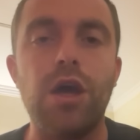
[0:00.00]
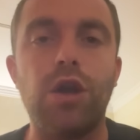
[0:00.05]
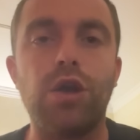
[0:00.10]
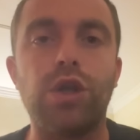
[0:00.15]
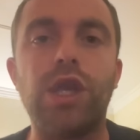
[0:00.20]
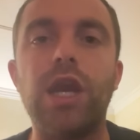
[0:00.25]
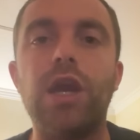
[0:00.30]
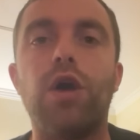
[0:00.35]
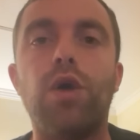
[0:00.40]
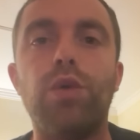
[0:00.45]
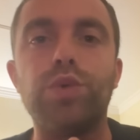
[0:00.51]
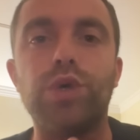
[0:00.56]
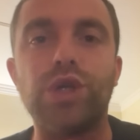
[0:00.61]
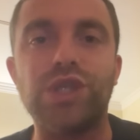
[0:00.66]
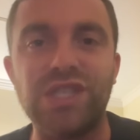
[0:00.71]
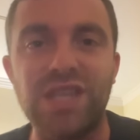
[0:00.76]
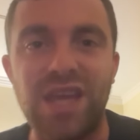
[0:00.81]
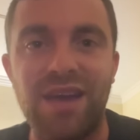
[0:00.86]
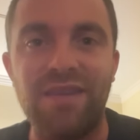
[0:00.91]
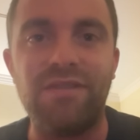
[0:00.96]
Rodrygo
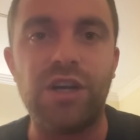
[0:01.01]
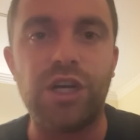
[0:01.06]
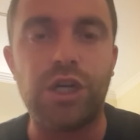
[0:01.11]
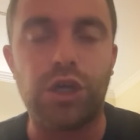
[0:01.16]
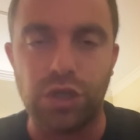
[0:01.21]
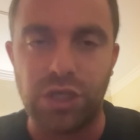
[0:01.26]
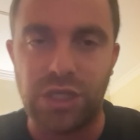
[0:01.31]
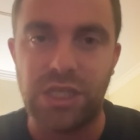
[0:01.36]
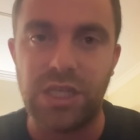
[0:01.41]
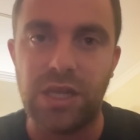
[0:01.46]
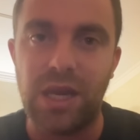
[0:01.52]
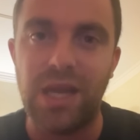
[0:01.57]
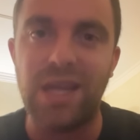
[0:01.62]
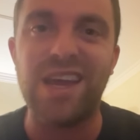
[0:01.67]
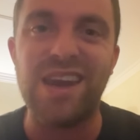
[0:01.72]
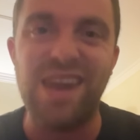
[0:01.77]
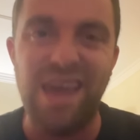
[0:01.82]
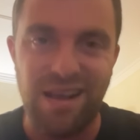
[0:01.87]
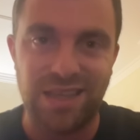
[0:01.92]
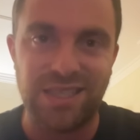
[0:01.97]
was never considering
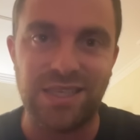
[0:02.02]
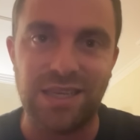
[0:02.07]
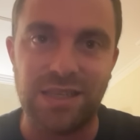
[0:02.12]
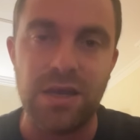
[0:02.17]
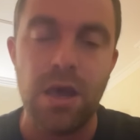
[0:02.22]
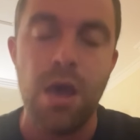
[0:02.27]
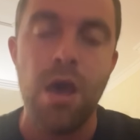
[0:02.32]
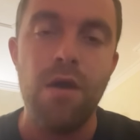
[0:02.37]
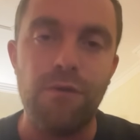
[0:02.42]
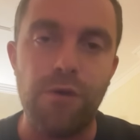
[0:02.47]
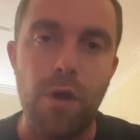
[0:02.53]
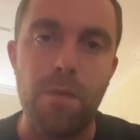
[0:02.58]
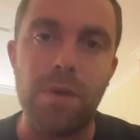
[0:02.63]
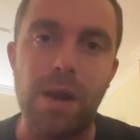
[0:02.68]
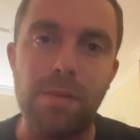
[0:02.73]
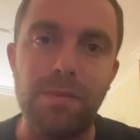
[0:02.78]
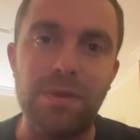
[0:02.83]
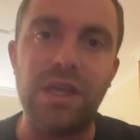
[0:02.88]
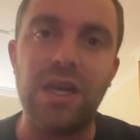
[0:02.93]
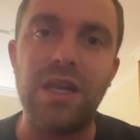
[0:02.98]
an exit from
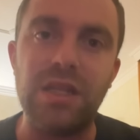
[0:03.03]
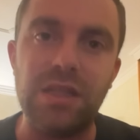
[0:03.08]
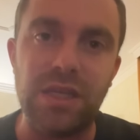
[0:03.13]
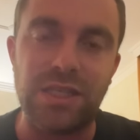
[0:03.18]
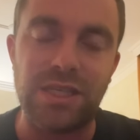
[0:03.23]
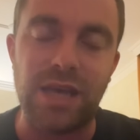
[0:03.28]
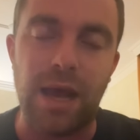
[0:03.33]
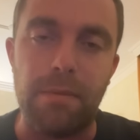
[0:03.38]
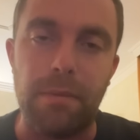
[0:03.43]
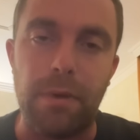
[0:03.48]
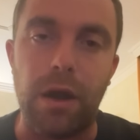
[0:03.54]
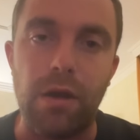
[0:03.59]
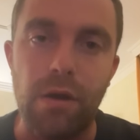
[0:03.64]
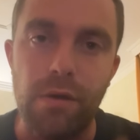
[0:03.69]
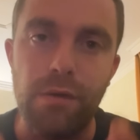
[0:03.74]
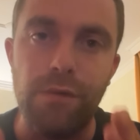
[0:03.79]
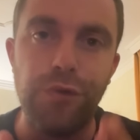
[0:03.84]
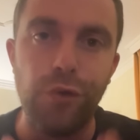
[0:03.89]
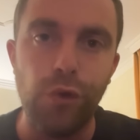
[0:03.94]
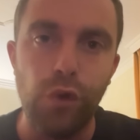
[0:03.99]
Real Madrid in the summer.
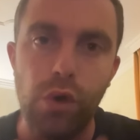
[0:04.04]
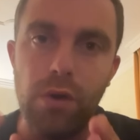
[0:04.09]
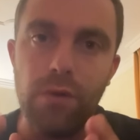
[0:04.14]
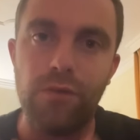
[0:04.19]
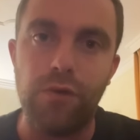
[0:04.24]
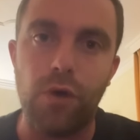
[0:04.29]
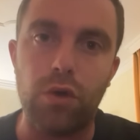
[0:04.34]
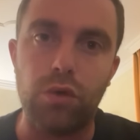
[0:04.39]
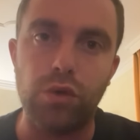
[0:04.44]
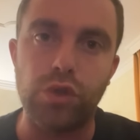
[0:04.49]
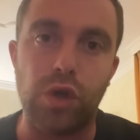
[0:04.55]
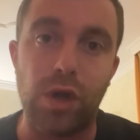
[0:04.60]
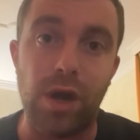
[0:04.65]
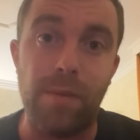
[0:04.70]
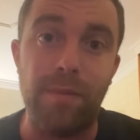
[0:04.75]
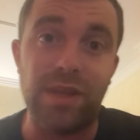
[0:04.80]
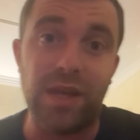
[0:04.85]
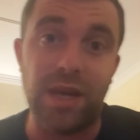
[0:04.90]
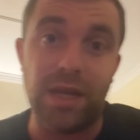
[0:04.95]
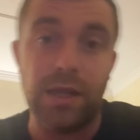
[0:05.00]
Full focus on Real
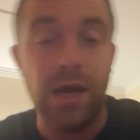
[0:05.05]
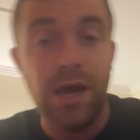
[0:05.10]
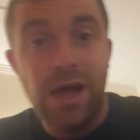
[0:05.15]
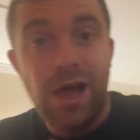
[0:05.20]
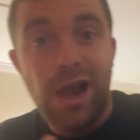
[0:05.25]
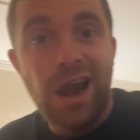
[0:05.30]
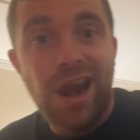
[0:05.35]
Madrid.